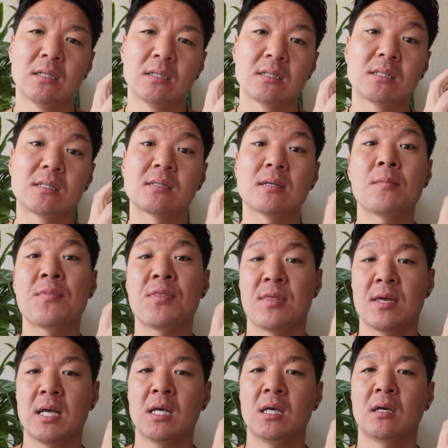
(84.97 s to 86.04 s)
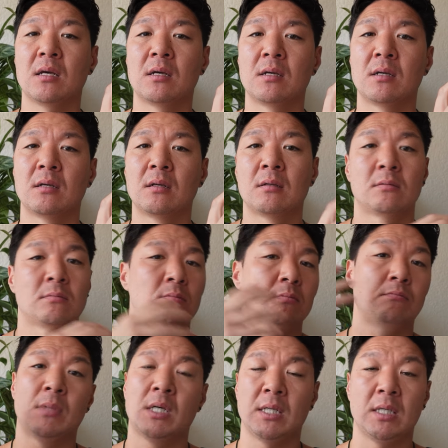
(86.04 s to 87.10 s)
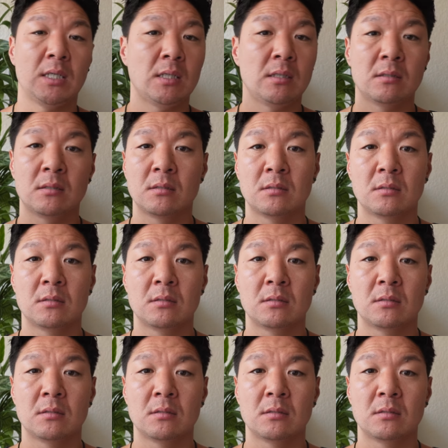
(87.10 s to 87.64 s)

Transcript: something, money,